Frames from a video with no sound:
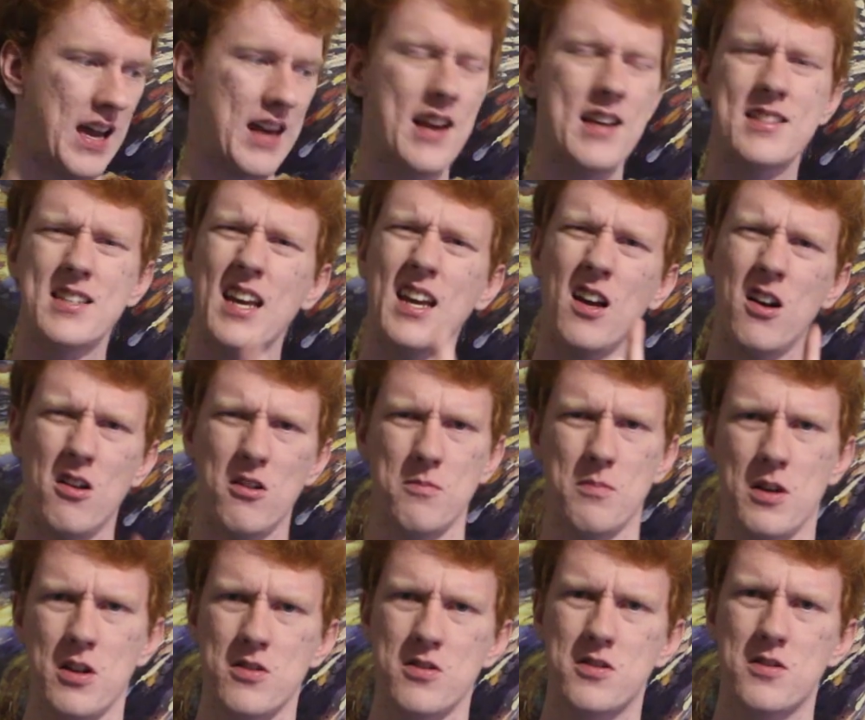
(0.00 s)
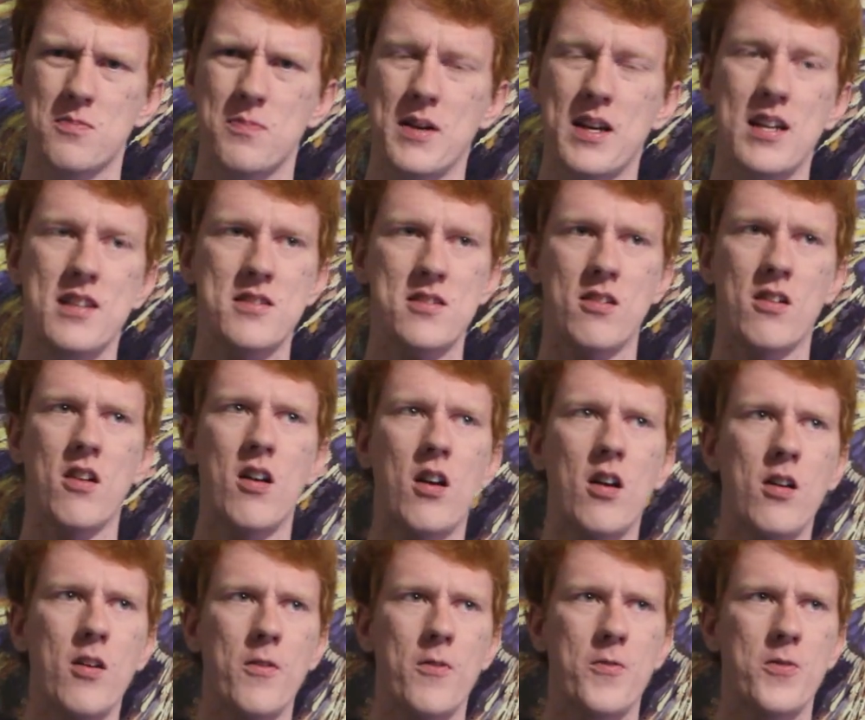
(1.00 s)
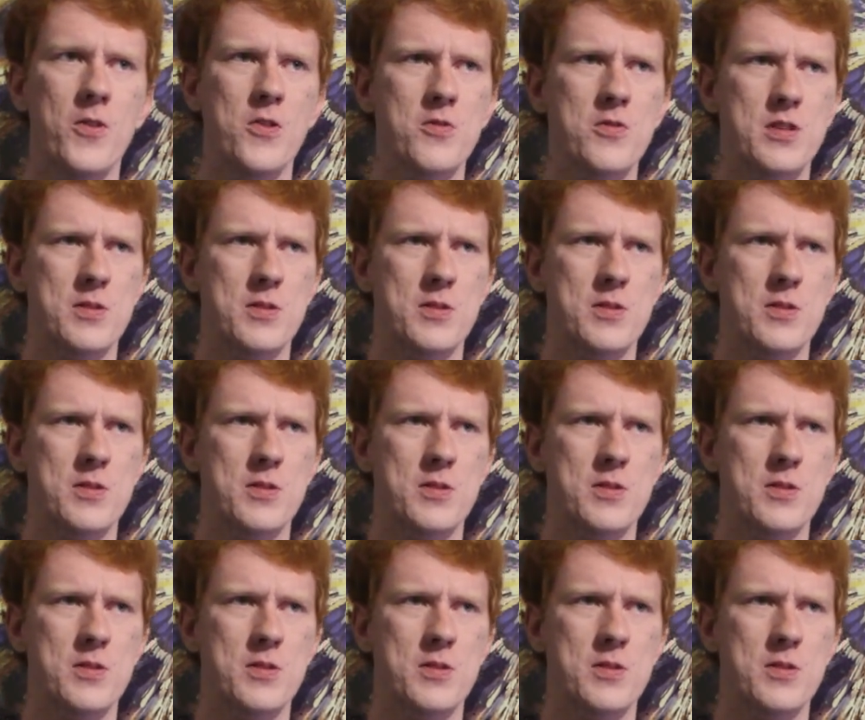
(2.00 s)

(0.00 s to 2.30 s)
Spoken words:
And I say almost, because there are a few